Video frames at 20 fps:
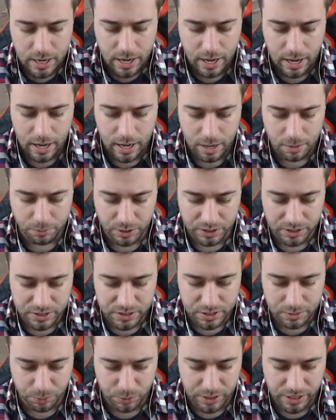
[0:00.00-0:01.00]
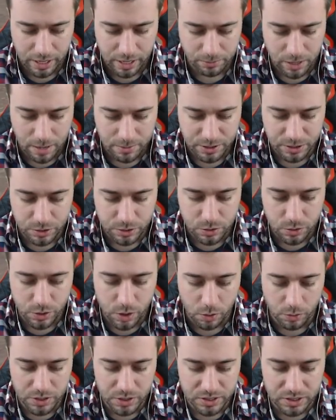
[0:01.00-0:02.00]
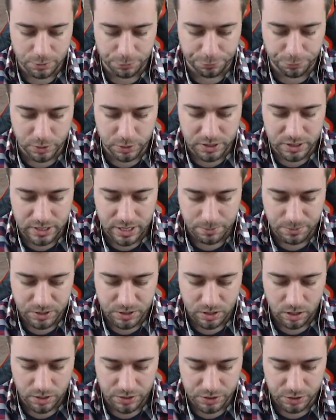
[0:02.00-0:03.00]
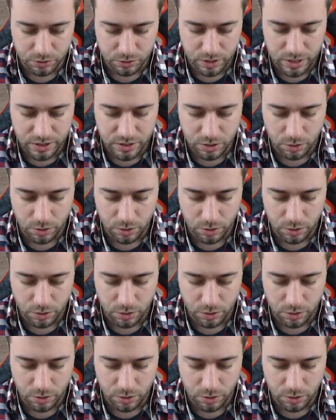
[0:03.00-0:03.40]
Um, but this is the pre-game lobby, so you'll notice the footsteps on the screen.